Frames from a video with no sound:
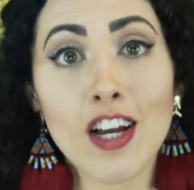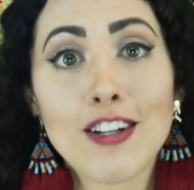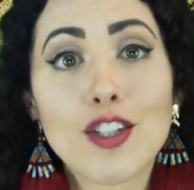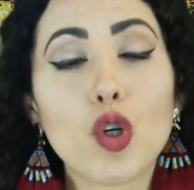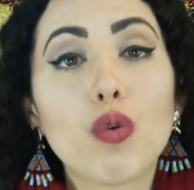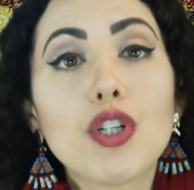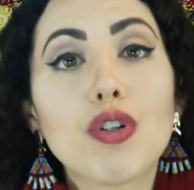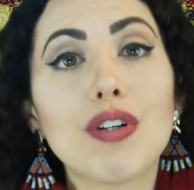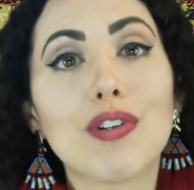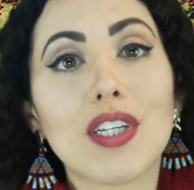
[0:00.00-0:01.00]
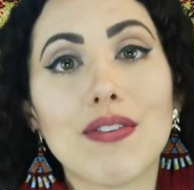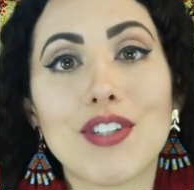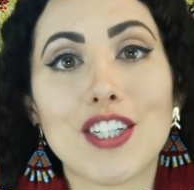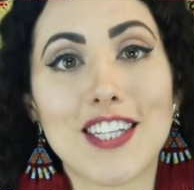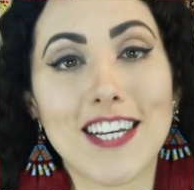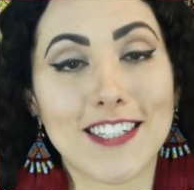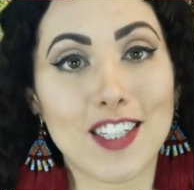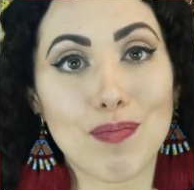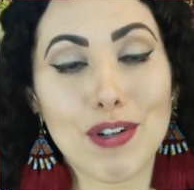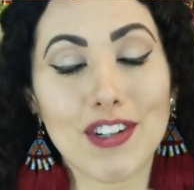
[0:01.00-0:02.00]
Soul retrieval gives us the
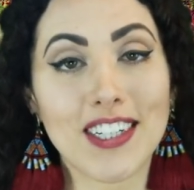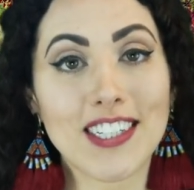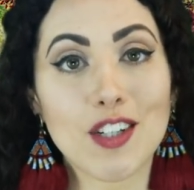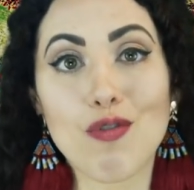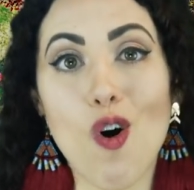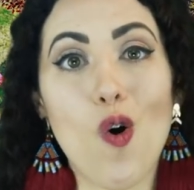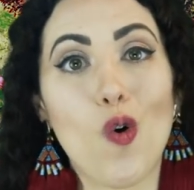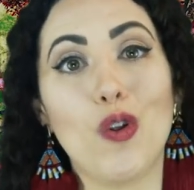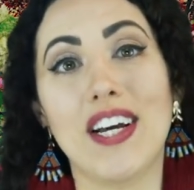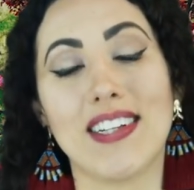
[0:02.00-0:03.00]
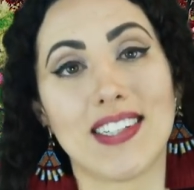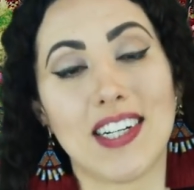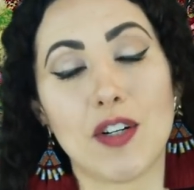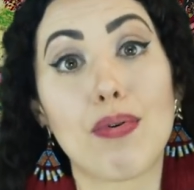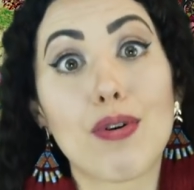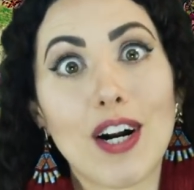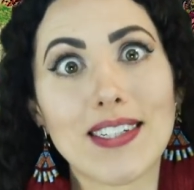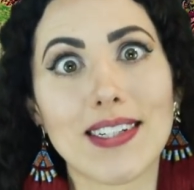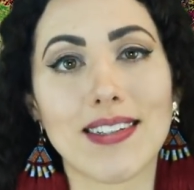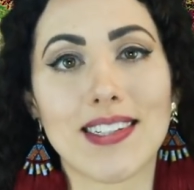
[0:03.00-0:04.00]
experience of wholeness and
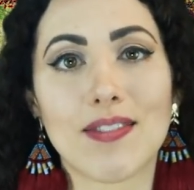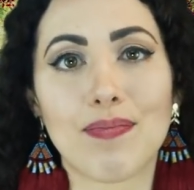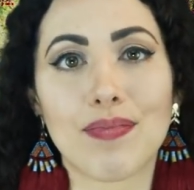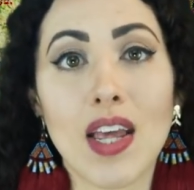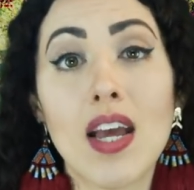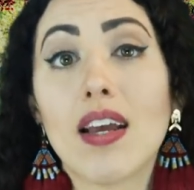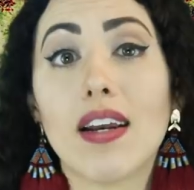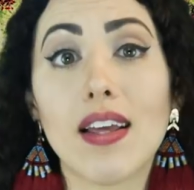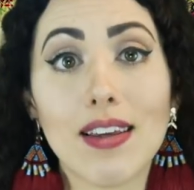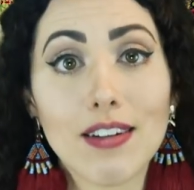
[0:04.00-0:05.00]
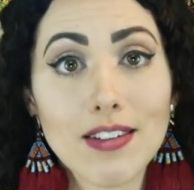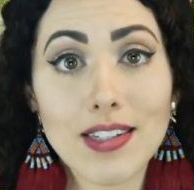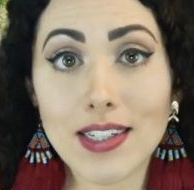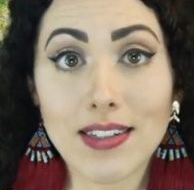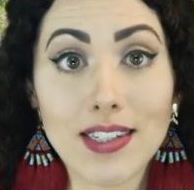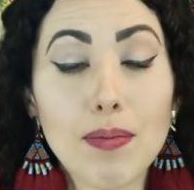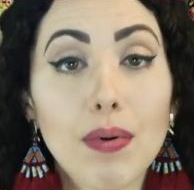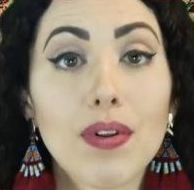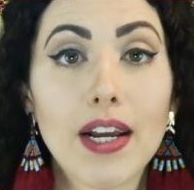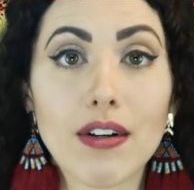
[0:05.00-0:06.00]
presence. It heals the
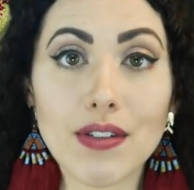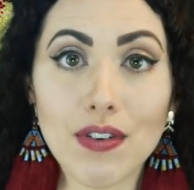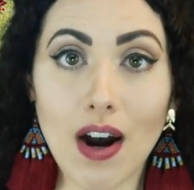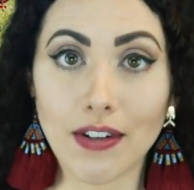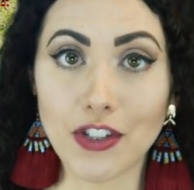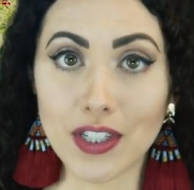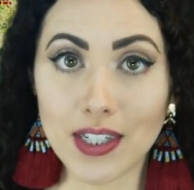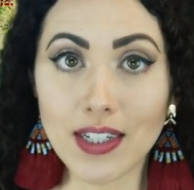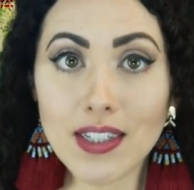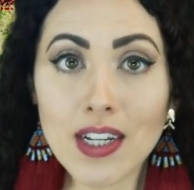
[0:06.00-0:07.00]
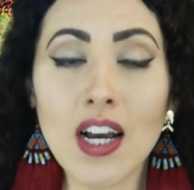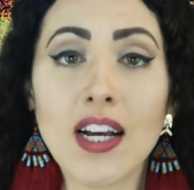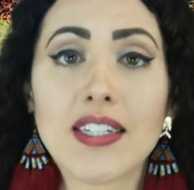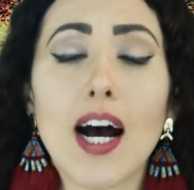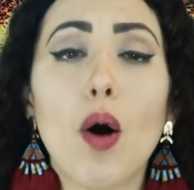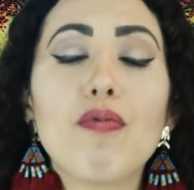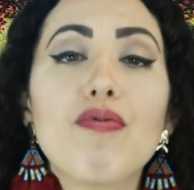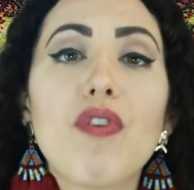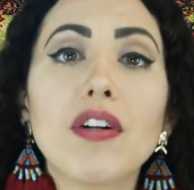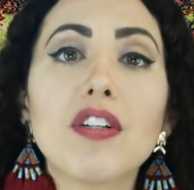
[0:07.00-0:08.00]
deeper layers of consciousness to help
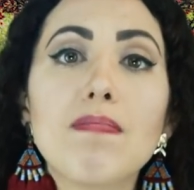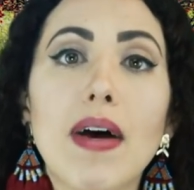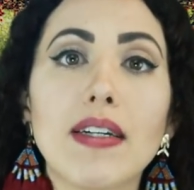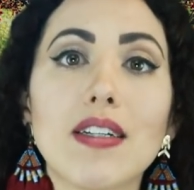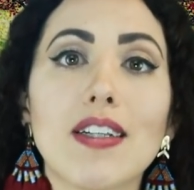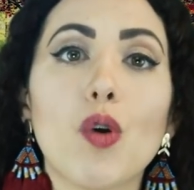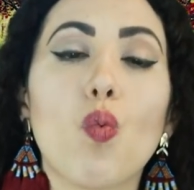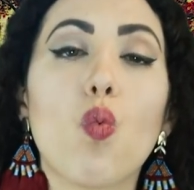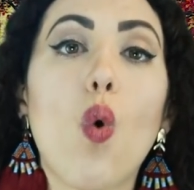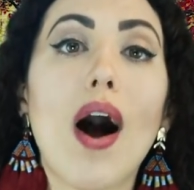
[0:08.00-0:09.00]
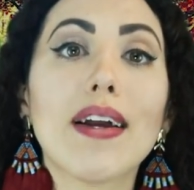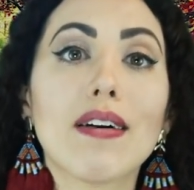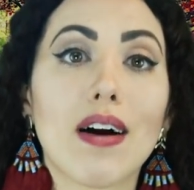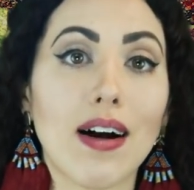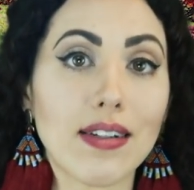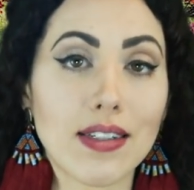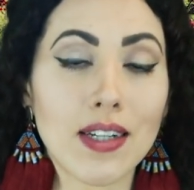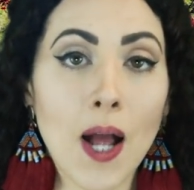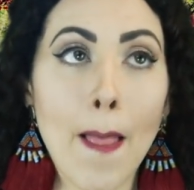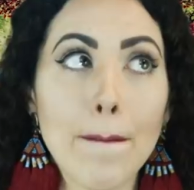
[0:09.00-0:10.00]
fundamentally wire us
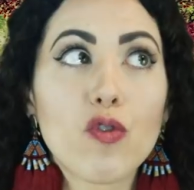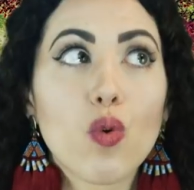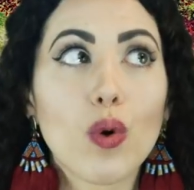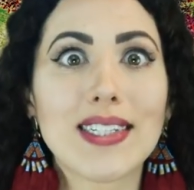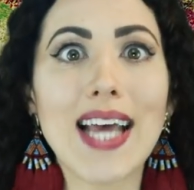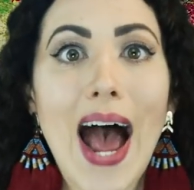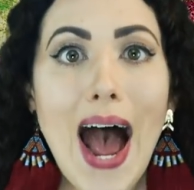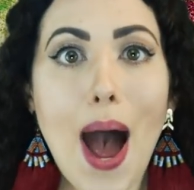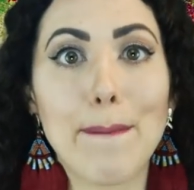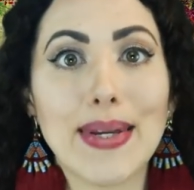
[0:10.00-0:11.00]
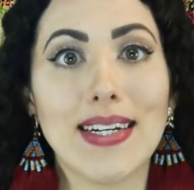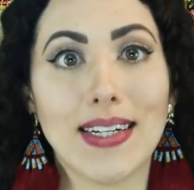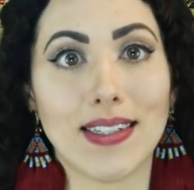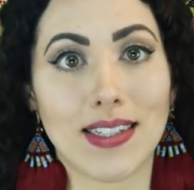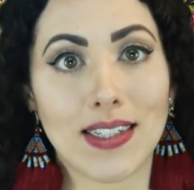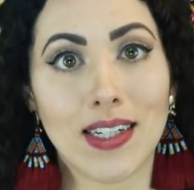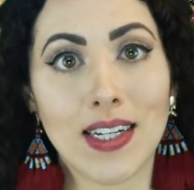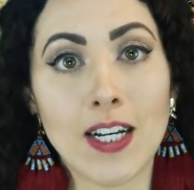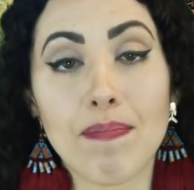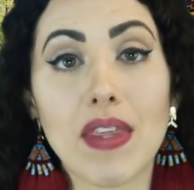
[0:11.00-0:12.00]
towards happiness,
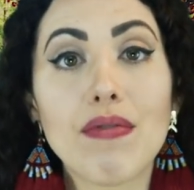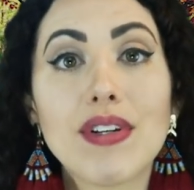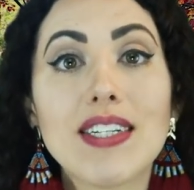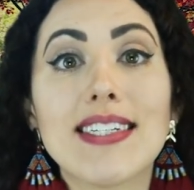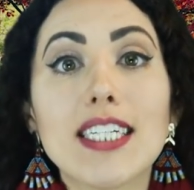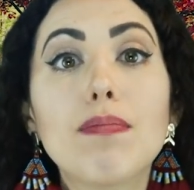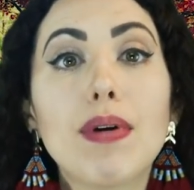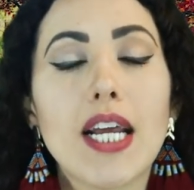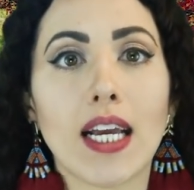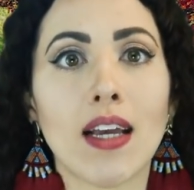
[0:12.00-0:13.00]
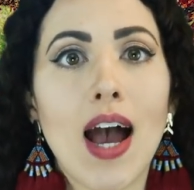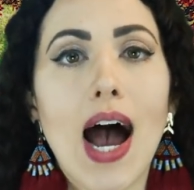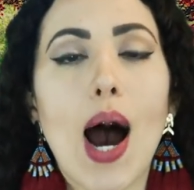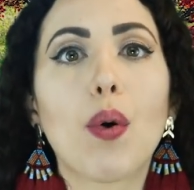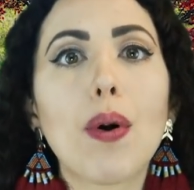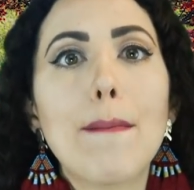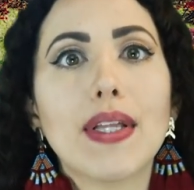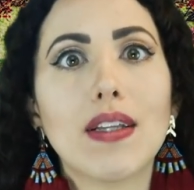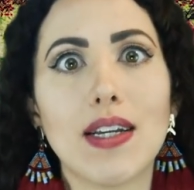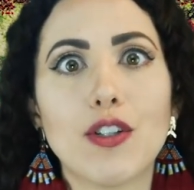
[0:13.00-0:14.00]
even deepening our
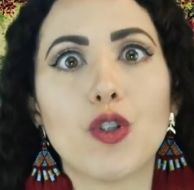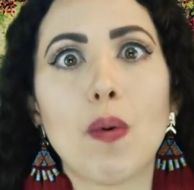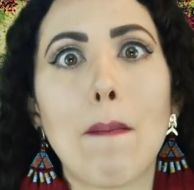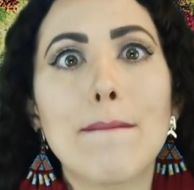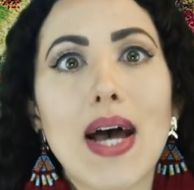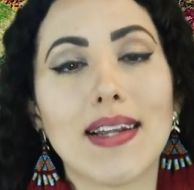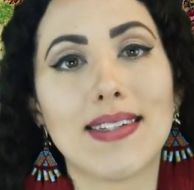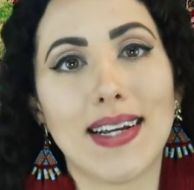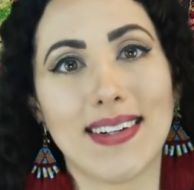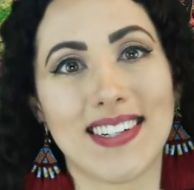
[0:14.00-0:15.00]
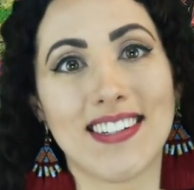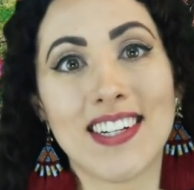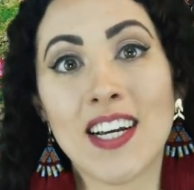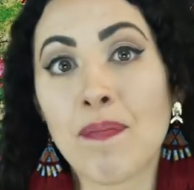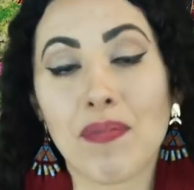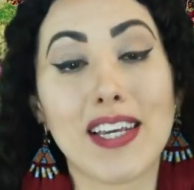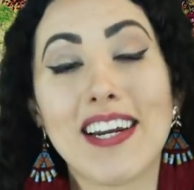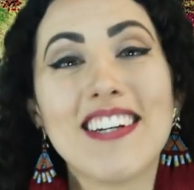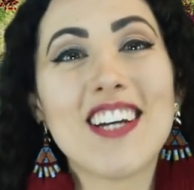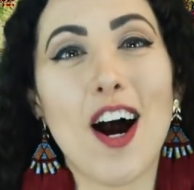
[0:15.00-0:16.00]
ability to meditate and get
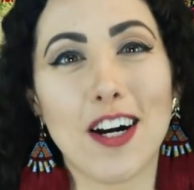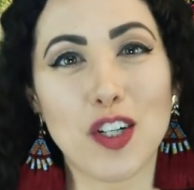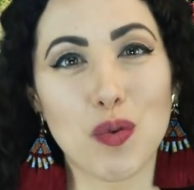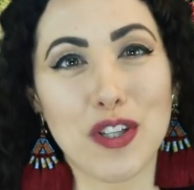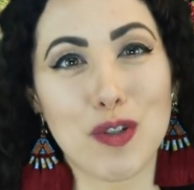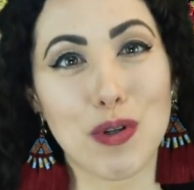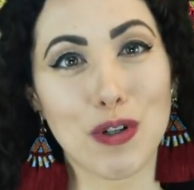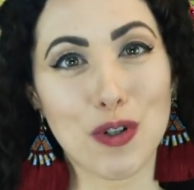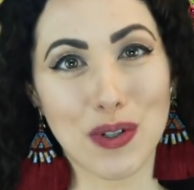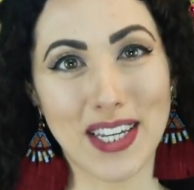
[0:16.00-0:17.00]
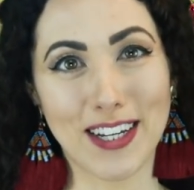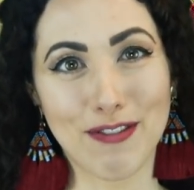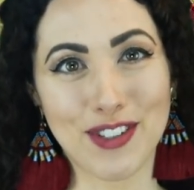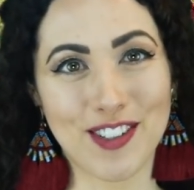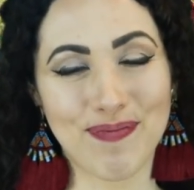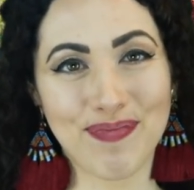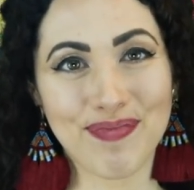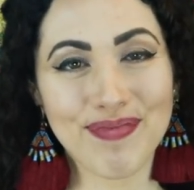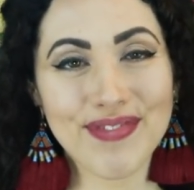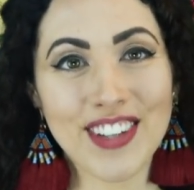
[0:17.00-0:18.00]
in touch with spiritual gifts.
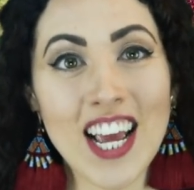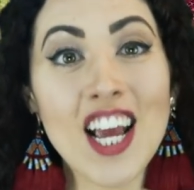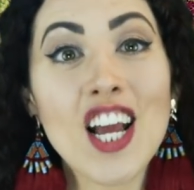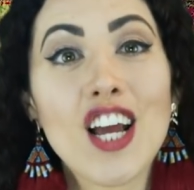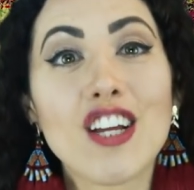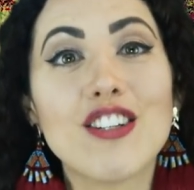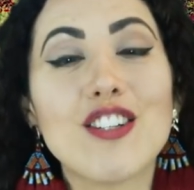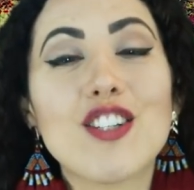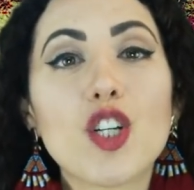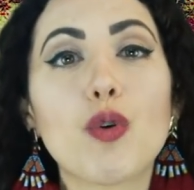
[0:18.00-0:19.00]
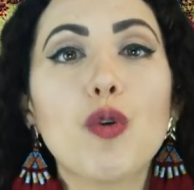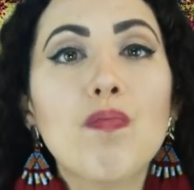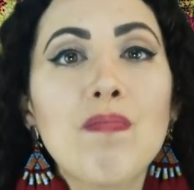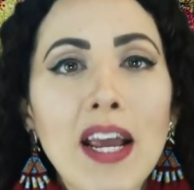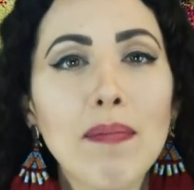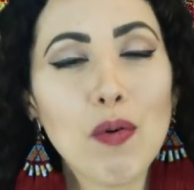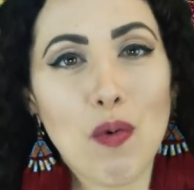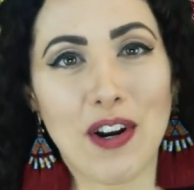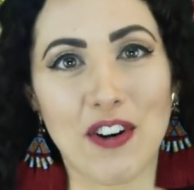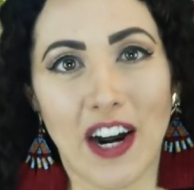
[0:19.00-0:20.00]
So you may be
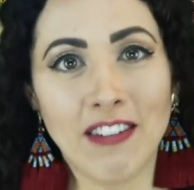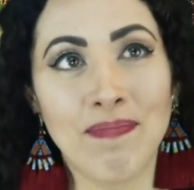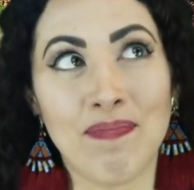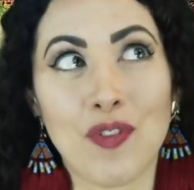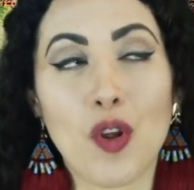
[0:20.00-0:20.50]
wondering,